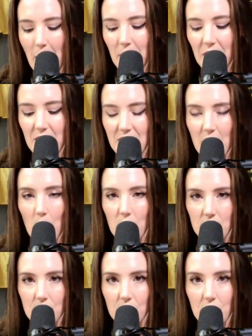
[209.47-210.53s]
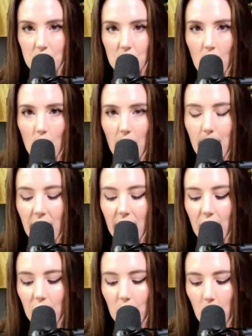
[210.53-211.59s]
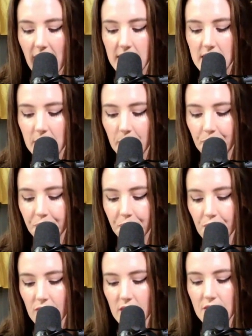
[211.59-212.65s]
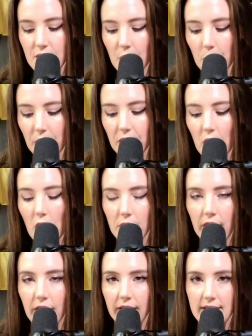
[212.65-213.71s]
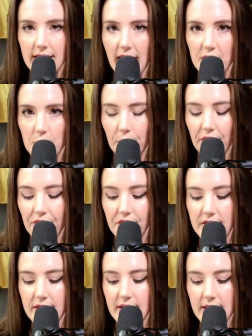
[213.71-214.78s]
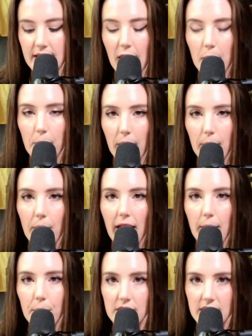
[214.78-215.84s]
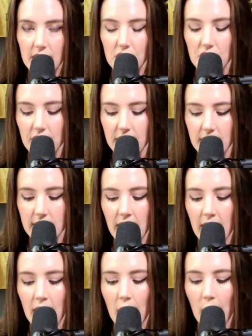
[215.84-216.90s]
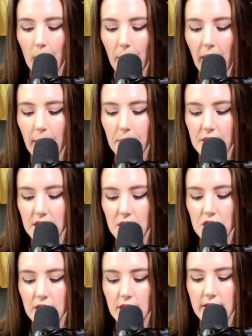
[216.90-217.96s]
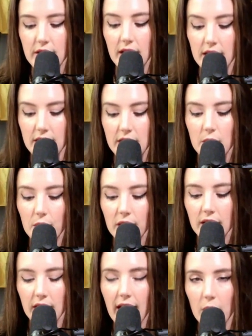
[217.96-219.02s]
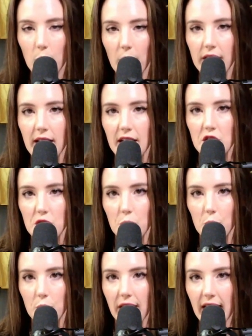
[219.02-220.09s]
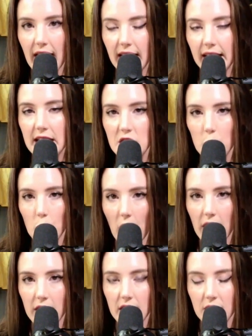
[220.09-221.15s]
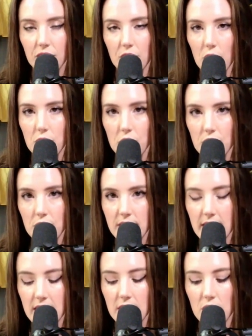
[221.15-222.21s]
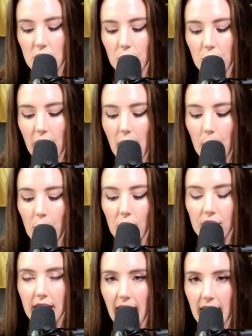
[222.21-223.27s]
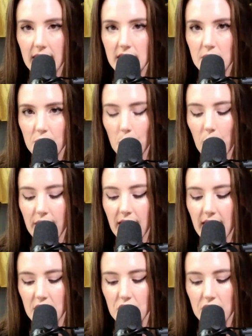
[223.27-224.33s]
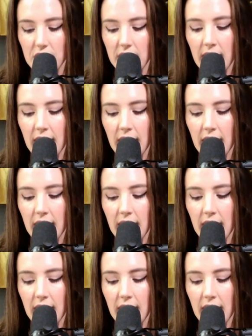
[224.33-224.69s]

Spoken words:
because I wanted to control where my vote went. So we're not down to preferences yet, but by prediction is it is looking like One Nation will get at least 1, if not 2 seats. So Rod Caddies from One Nation